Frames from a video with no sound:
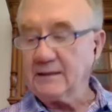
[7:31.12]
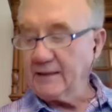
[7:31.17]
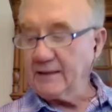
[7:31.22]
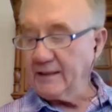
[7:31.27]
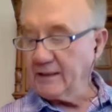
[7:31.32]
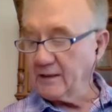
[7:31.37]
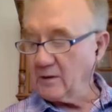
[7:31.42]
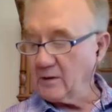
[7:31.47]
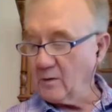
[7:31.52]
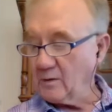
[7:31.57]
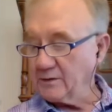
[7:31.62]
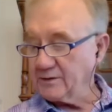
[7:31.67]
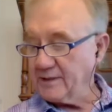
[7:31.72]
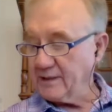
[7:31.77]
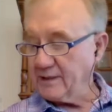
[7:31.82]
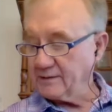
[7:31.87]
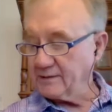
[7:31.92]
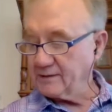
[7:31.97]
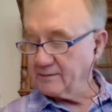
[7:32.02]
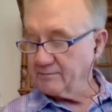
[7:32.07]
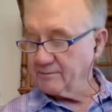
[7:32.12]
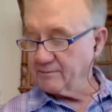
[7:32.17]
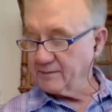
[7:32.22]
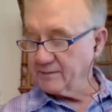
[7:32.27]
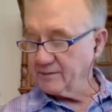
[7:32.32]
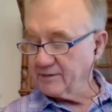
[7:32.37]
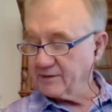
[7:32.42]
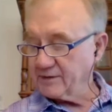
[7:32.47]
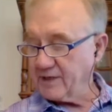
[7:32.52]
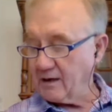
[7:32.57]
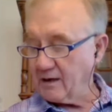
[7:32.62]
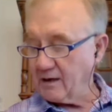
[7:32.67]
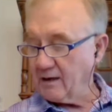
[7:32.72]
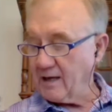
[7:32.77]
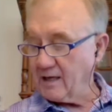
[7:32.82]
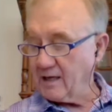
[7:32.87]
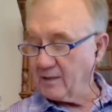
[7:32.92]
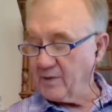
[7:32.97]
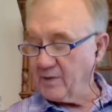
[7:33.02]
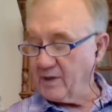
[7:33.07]
And of course, that scared a
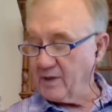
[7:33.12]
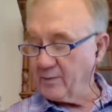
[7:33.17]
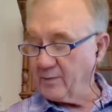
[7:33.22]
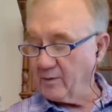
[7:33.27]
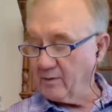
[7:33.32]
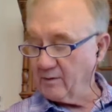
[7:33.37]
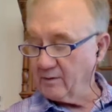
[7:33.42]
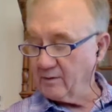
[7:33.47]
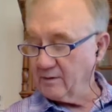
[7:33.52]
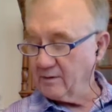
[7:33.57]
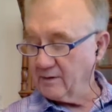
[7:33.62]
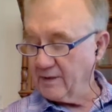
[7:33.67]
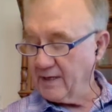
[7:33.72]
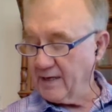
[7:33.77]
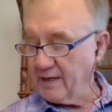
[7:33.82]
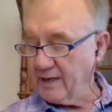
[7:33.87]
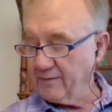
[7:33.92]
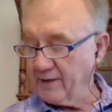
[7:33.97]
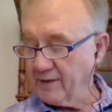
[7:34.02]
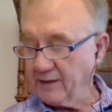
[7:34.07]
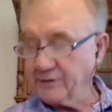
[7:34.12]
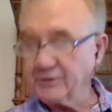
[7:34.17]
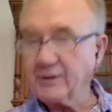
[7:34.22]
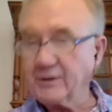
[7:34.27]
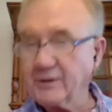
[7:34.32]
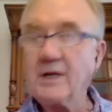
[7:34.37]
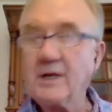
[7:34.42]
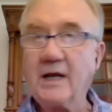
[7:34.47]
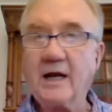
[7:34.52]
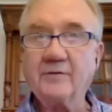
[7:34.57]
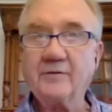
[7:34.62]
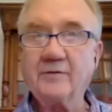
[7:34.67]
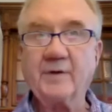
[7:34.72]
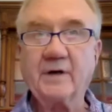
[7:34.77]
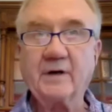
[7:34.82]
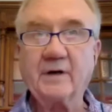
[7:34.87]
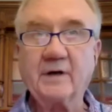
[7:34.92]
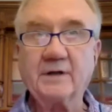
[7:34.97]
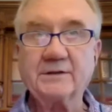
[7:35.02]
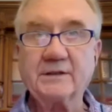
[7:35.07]
lot of people. And they should have,
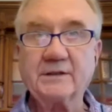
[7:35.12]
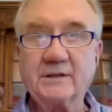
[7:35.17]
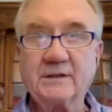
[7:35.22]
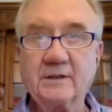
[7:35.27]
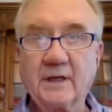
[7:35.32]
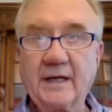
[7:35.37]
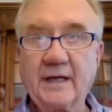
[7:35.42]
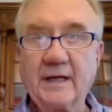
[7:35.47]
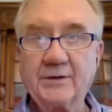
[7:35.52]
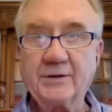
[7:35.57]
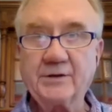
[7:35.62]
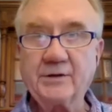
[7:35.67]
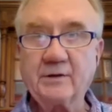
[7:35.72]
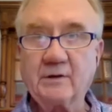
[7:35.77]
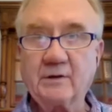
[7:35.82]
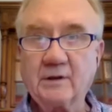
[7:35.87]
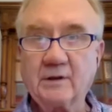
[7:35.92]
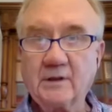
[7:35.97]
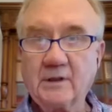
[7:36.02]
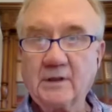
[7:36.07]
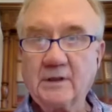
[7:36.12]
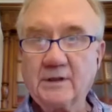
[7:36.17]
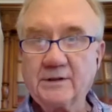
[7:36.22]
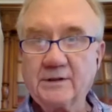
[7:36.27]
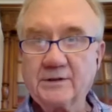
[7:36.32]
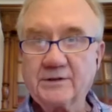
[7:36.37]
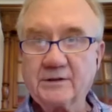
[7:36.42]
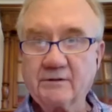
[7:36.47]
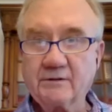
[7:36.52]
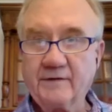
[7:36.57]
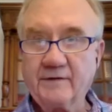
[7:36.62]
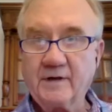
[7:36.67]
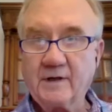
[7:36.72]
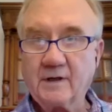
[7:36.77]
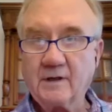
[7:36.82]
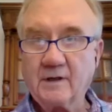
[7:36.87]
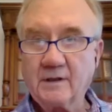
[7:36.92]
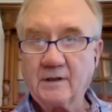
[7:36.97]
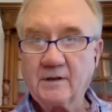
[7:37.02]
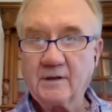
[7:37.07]
because it led to a
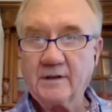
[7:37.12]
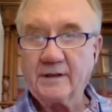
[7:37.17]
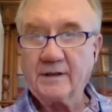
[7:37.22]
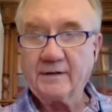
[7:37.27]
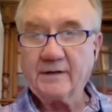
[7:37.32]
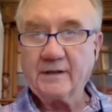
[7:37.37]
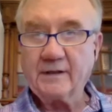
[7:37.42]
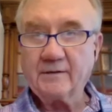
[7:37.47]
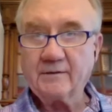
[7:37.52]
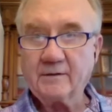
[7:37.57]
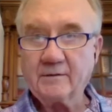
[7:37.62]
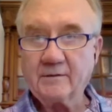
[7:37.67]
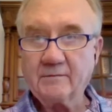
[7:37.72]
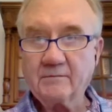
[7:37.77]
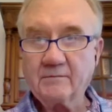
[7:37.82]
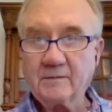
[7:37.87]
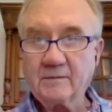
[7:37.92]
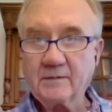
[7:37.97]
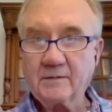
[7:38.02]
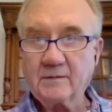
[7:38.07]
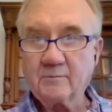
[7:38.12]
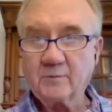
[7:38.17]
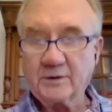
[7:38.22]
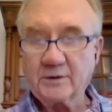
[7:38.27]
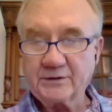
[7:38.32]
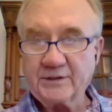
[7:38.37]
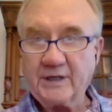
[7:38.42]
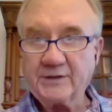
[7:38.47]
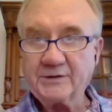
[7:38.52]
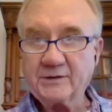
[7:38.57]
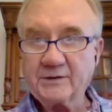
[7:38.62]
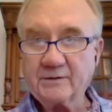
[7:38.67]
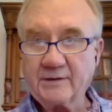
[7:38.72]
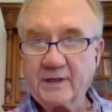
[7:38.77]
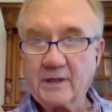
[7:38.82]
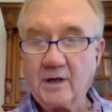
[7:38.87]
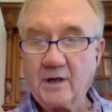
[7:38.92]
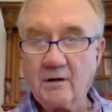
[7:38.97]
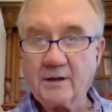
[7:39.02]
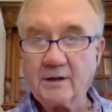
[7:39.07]
severe recession. They
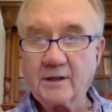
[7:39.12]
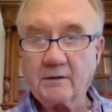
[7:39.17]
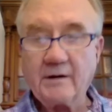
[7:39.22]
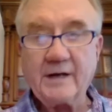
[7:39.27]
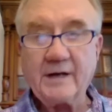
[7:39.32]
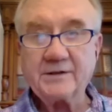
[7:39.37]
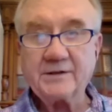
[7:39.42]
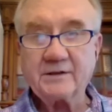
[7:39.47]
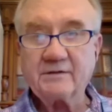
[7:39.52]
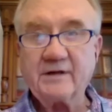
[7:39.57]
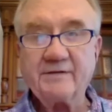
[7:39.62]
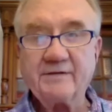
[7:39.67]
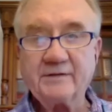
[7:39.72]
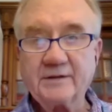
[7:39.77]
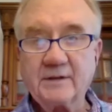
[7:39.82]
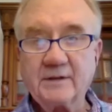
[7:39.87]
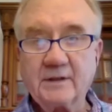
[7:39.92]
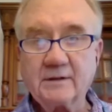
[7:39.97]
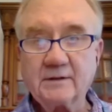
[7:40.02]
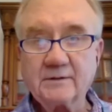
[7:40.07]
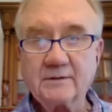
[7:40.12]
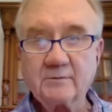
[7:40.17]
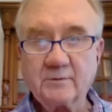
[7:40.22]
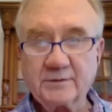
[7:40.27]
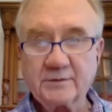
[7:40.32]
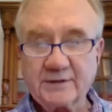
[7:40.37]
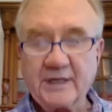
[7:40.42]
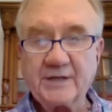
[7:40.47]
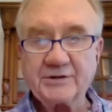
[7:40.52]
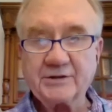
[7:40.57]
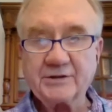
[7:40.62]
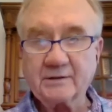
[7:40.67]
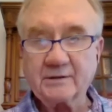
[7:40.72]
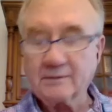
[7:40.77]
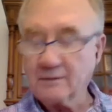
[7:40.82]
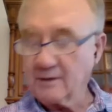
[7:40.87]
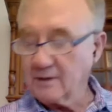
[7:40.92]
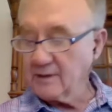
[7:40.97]
call it a great recession.